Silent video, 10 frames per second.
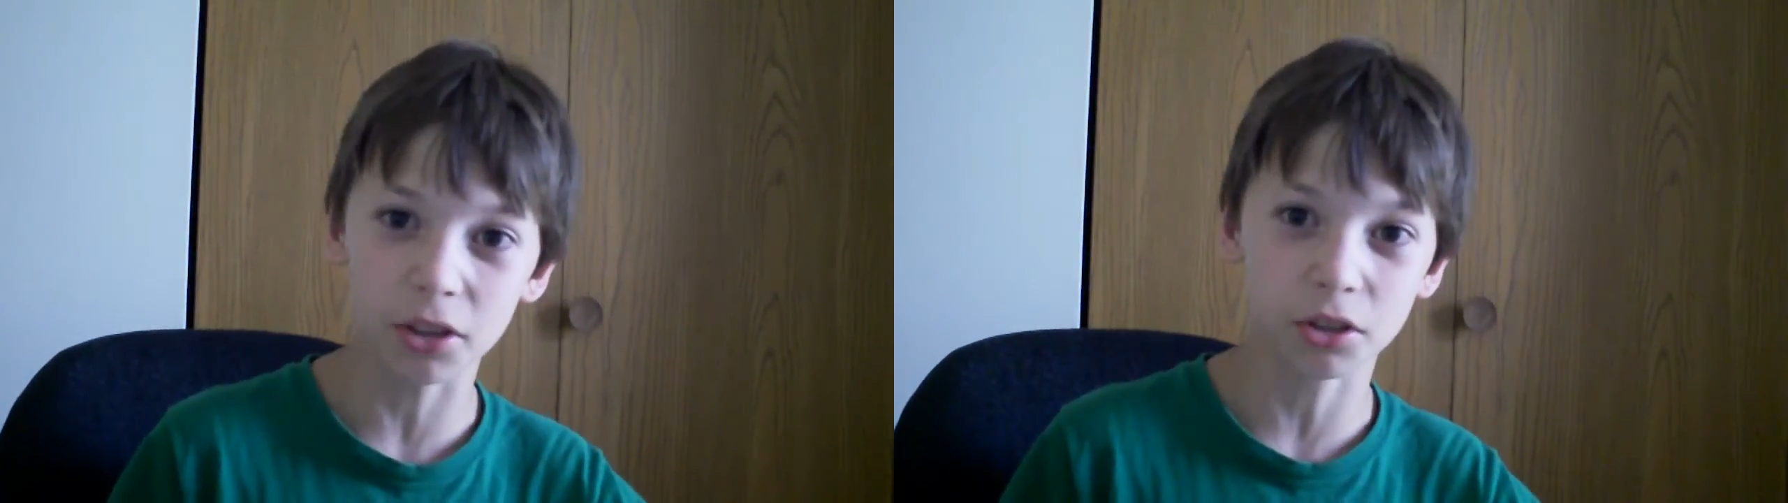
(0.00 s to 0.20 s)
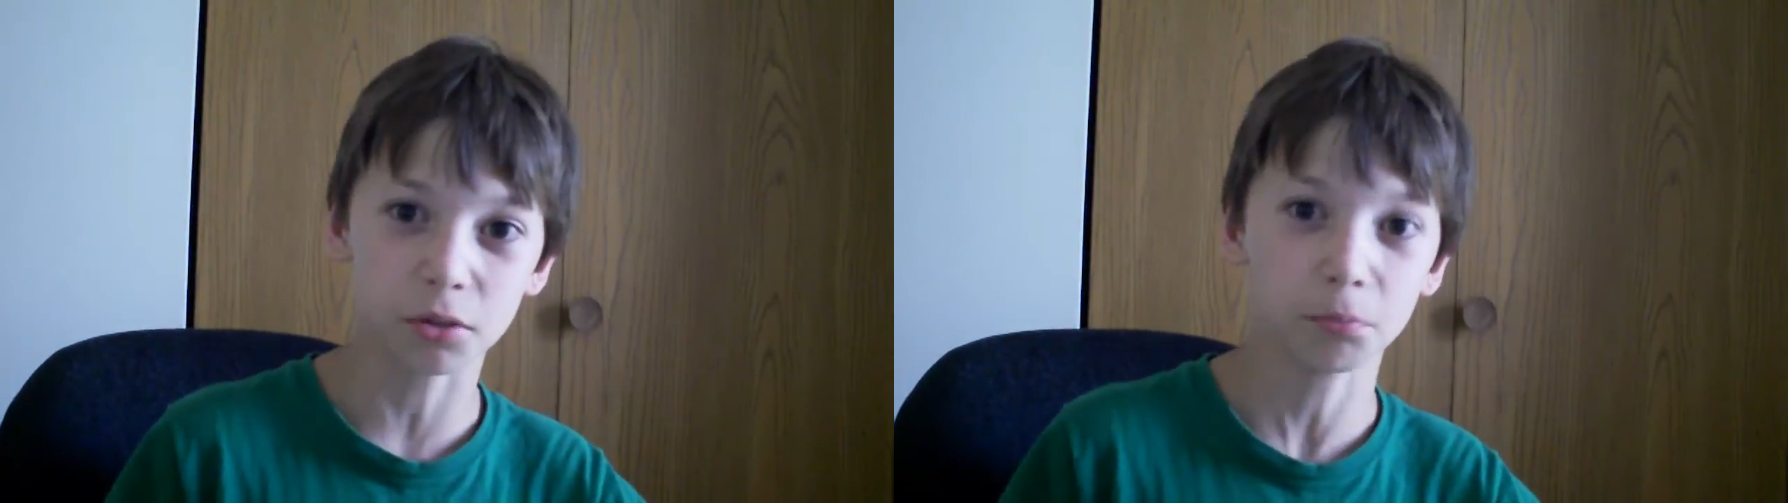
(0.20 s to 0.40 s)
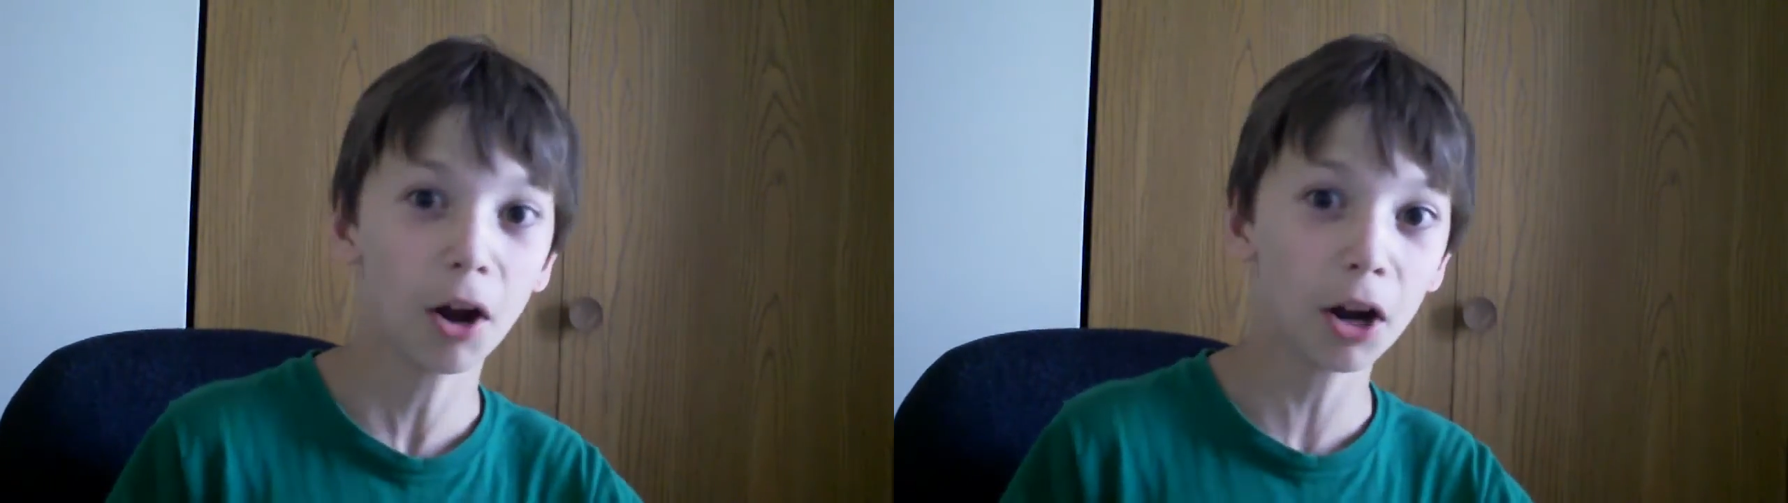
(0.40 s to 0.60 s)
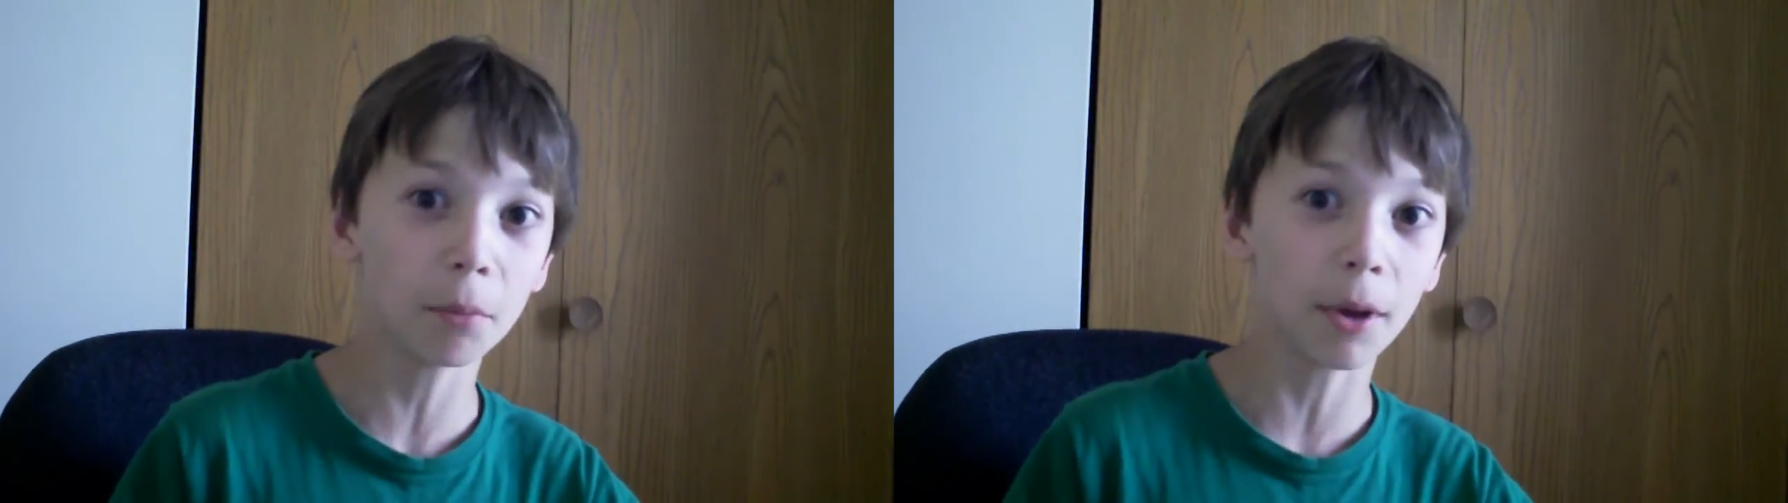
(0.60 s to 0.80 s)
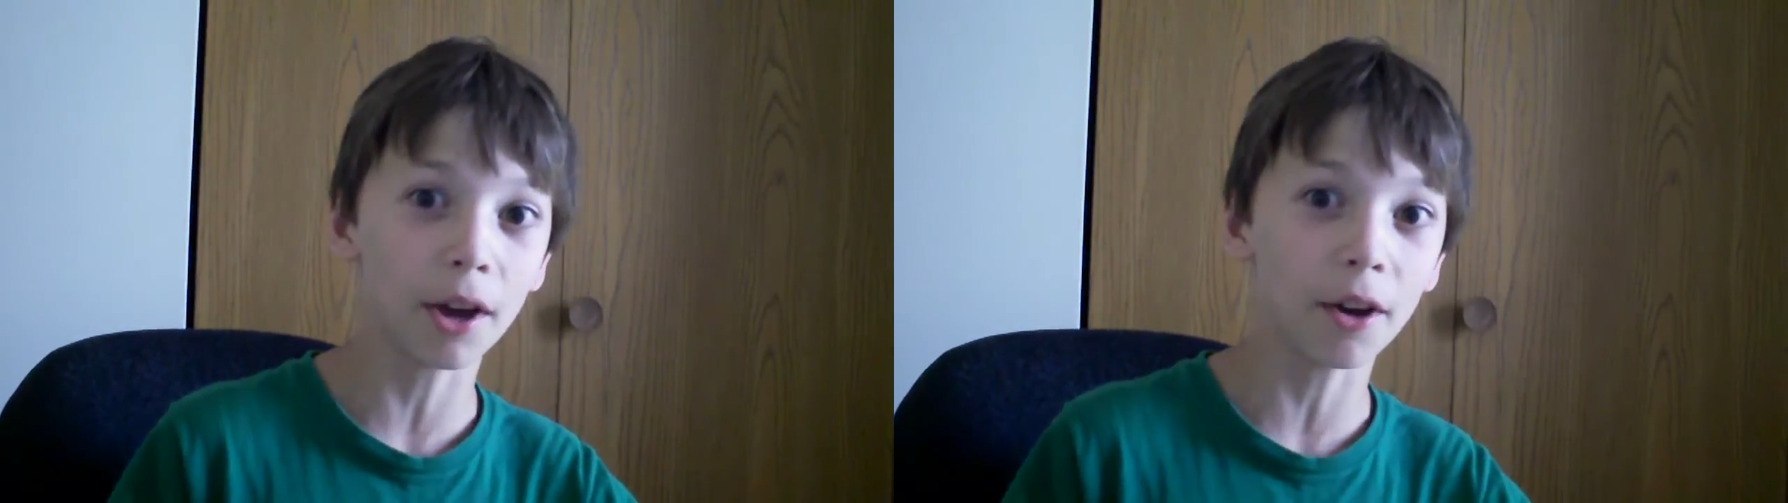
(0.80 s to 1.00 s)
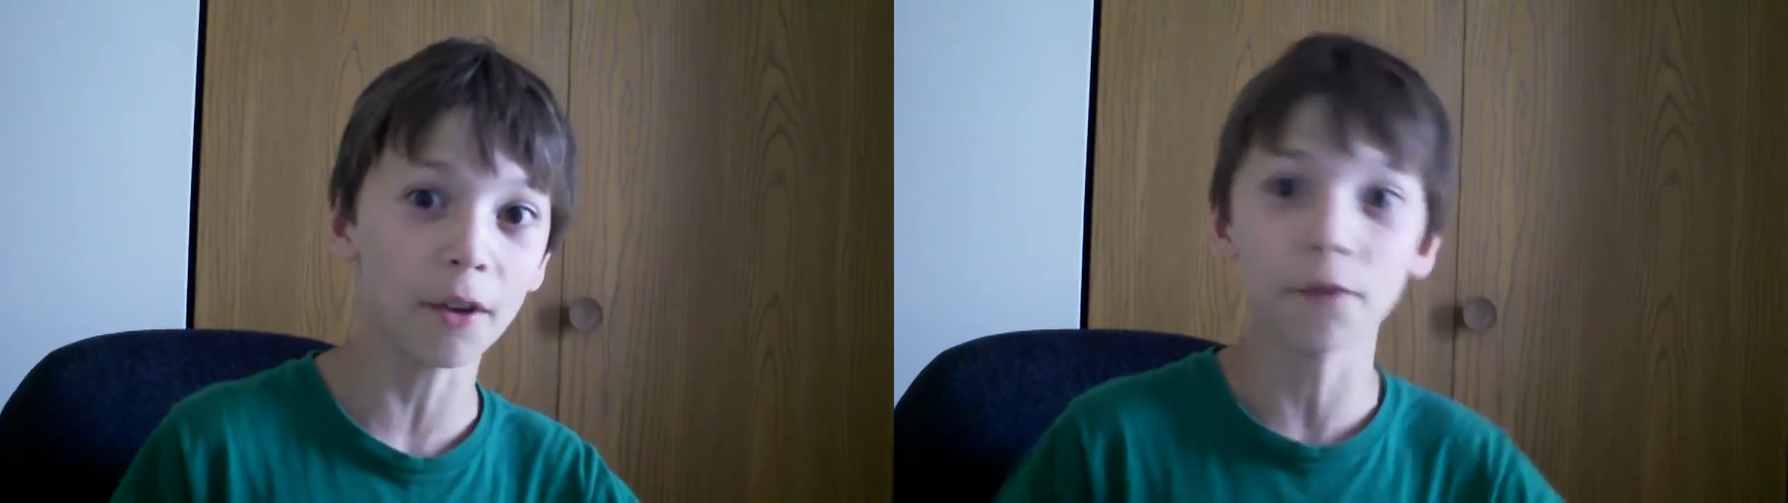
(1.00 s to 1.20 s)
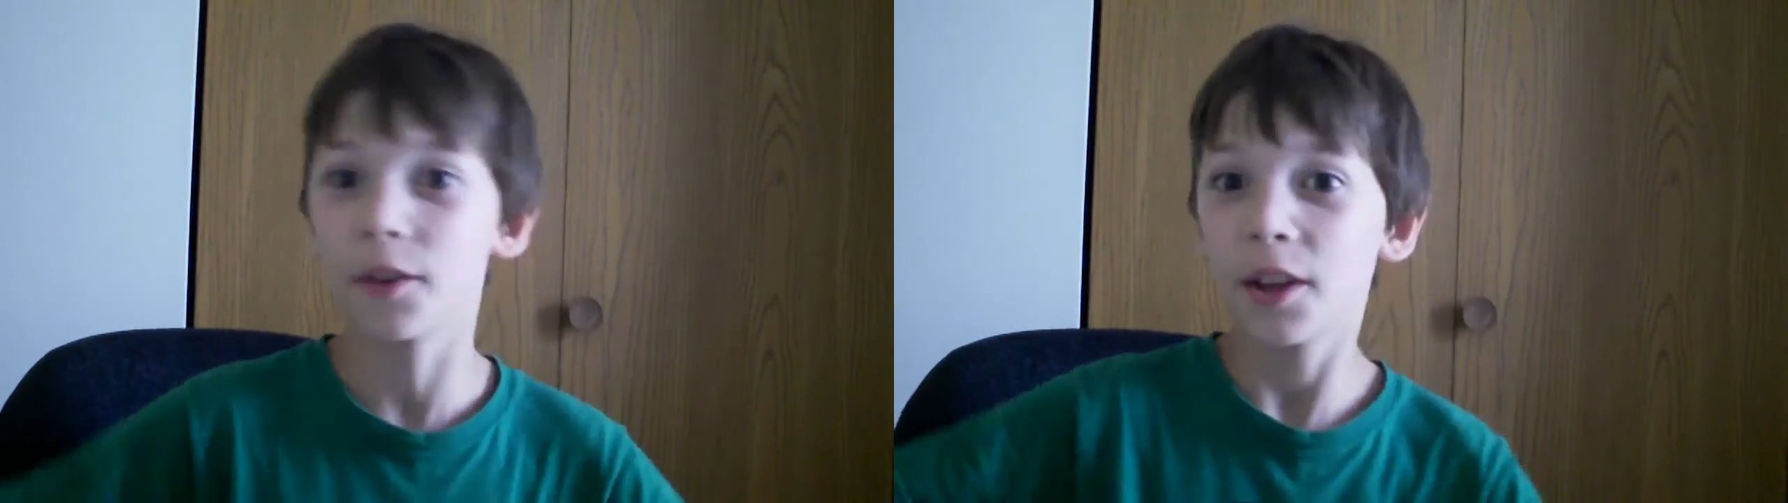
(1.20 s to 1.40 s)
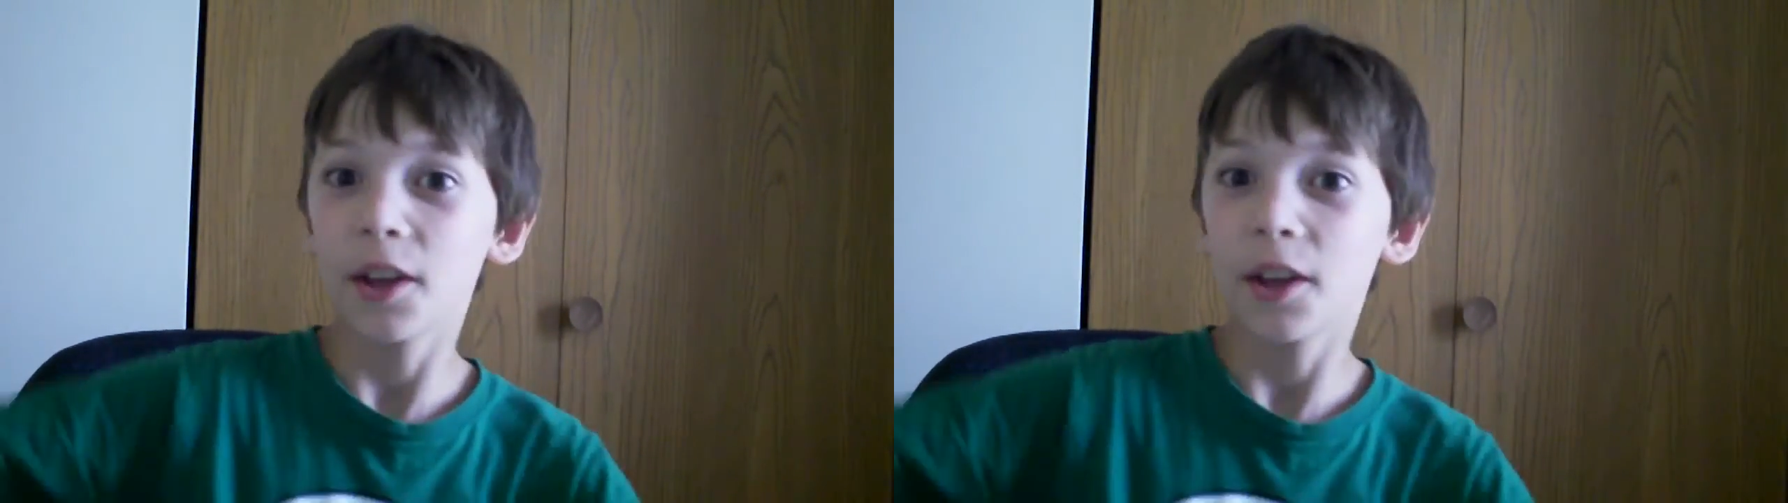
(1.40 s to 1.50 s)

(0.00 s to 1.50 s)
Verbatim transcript: a smart mouth